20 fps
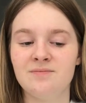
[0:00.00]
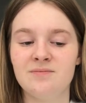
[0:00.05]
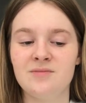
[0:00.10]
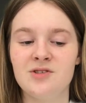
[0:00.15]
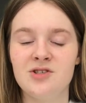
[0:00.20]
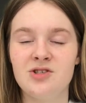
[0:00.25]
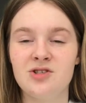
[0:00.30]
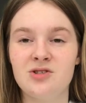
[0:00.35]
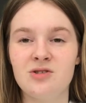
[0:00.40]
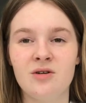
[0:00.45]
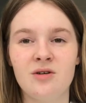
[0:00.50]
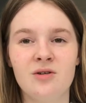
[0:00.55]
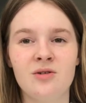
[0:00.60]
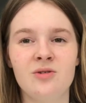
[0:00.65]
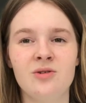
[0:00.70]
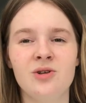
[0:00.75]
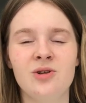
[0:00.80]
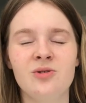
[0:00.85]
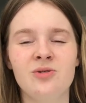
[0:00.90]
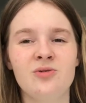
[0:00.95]

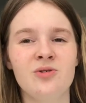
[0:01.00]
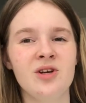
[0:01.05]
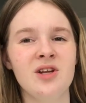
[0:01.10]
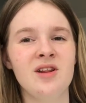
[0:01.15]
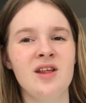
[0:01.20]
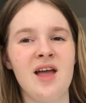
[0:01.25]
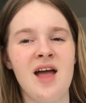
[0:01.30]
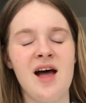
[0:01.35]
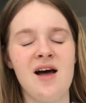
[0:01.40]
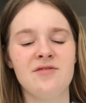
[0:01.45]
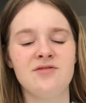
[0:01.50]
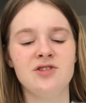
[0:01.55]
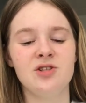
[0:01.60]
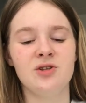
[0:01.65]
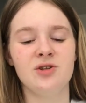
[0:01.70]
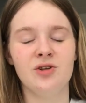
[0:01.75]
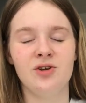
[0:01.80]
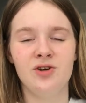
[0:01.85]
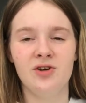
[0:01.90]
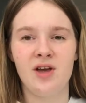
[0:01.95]
So you really have to
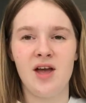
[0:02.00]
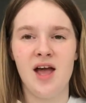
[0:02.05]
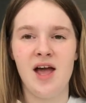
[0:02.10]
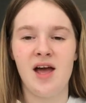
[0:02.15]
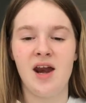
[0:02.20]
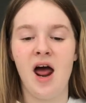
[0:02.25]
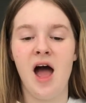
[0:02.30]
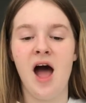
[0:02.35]
look at